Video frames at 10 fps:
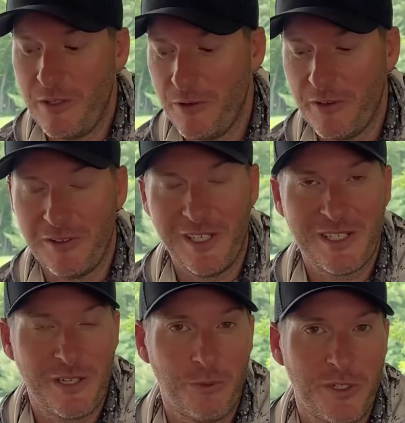You know, the
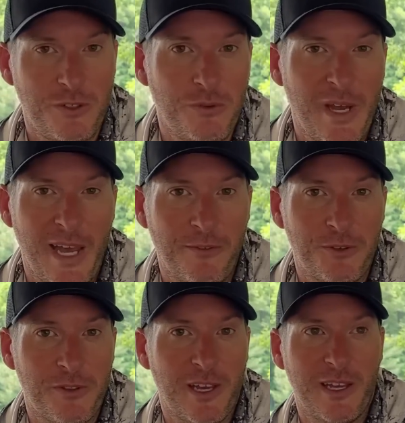lakes I went to
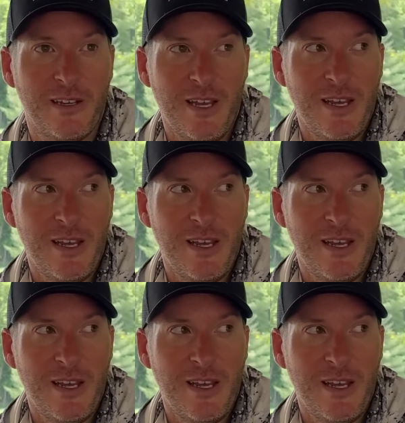after that,